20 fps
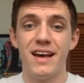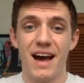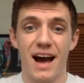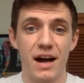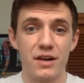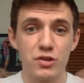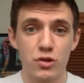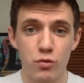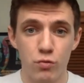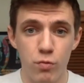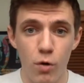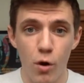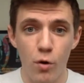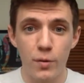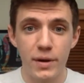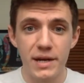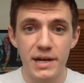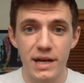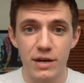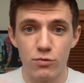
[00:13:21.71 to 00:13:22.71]
on
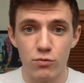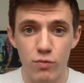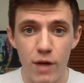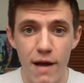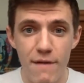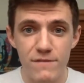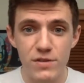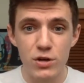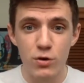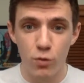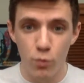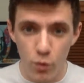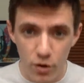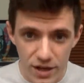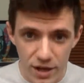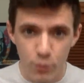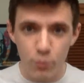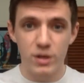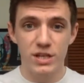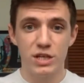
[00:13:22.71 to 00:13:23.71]
growing and revenue and
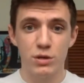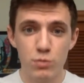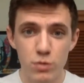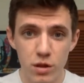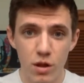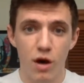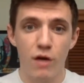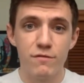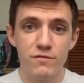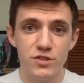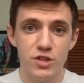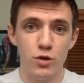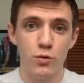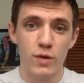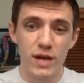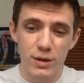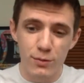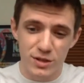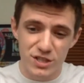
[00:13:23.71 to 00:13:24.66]
working on what you love doing,